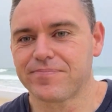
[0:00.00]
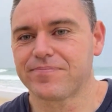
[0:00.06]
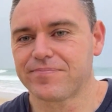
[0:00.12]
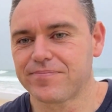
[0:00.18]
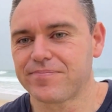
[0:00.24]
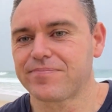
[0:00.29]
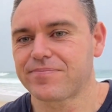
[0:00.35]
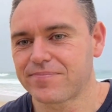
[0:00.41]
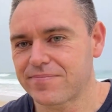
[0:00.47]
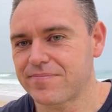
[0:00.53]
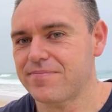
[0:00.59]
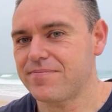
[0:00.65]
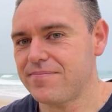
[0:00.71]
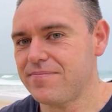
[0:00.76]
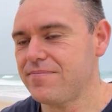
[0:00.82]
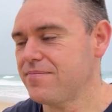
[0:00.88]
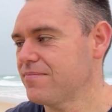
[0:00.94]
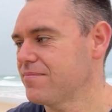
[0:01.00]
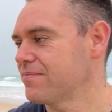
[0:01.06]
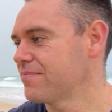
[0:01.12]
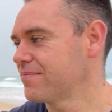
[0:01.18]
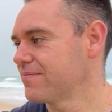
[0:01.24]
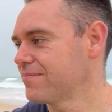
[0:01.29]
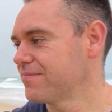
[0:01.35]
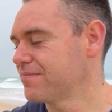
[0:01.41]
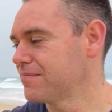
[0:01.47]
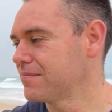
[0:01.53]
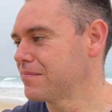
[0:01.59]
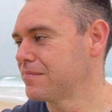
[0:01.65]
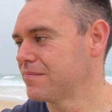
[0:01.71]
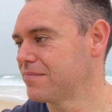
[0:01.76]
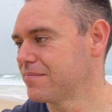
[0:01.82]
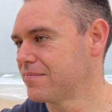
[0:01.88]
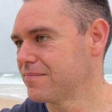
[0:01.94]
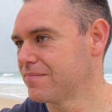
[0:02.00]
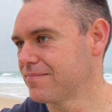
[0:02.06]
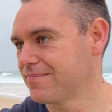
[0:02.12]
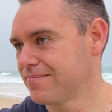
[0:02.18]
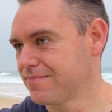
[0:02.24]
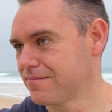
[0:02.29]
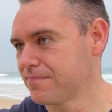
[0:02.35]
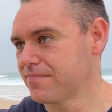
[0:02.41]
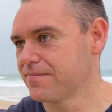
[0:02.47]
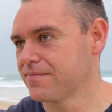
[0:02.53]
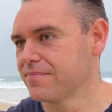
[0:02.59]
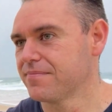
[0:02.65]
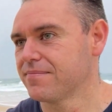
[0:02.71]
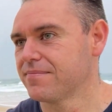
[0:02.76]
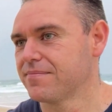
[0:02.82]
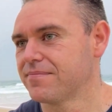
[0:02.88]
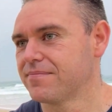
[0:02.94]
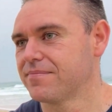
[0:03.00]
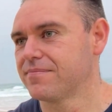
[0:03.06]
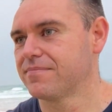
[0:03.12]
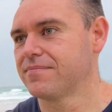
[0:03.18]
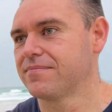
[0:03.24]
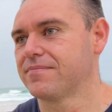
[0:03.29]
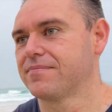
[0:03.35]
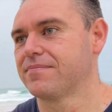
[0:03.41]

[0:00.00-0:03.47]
No words are spoken by the person on screen.